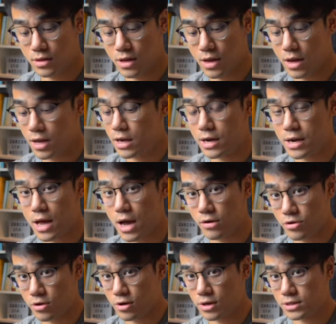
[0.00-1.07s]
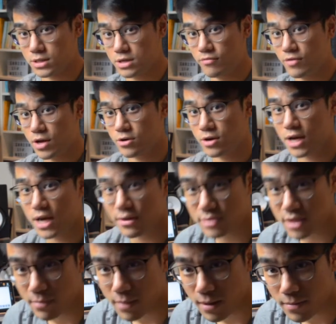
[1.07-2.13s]
and then now you're on D flat, you're a half
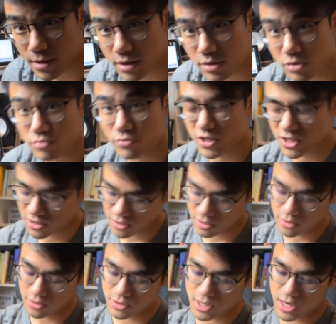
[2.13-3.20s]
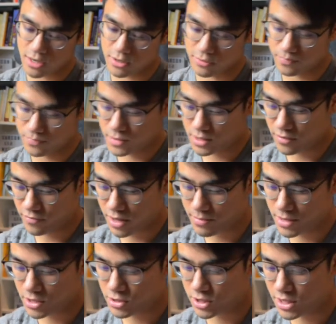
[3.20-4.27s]
step up, and then you restart the whole cycle. D flat
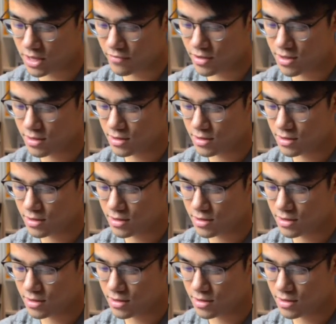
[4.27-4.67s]
major 7th,